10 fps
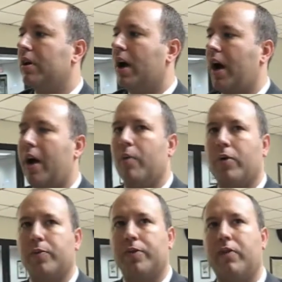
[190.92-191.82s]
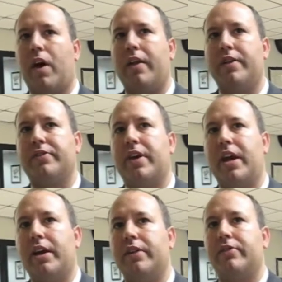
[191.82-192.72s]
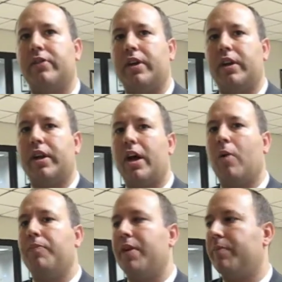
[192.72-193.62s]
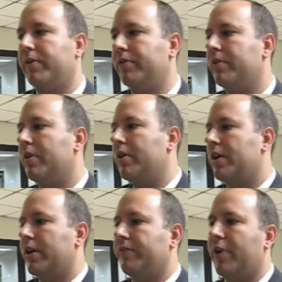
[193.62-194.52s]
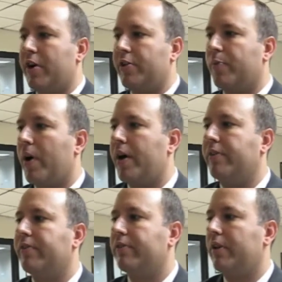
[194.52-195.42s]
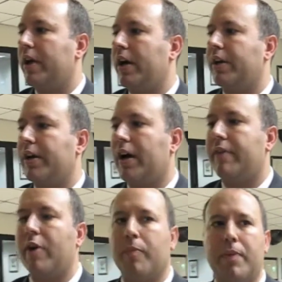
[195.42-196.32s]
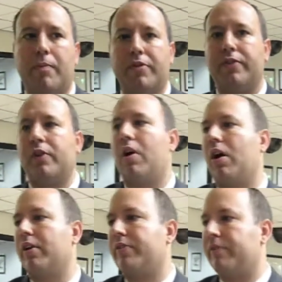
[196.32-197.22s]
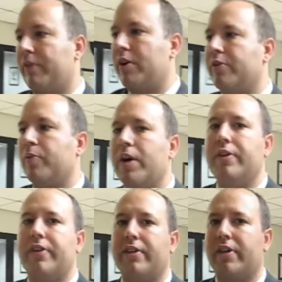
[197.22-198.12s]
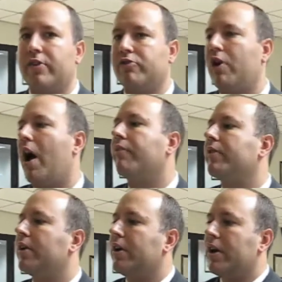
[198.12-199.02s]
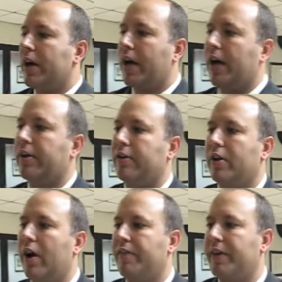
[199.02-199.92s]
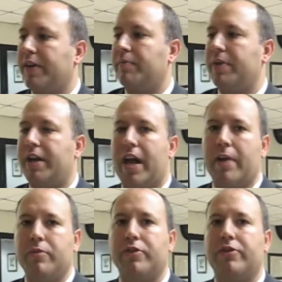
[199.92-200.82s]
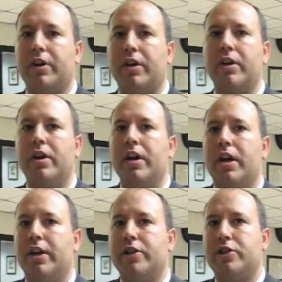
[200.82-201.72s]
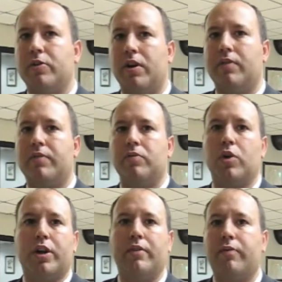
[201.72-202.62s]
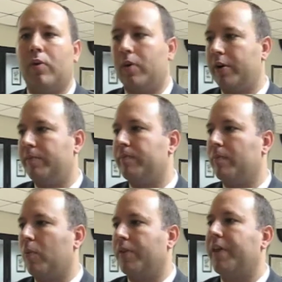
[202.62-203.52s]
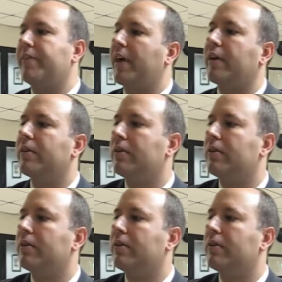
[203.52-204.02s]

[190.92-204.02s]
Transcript: I worked with a lot of these candidates and, and helped them in, in various ways. And uh, I've helped members of the caucus in various ways, as has Jeff. And you know, I think it became just a, an issue of looking forward, what they think.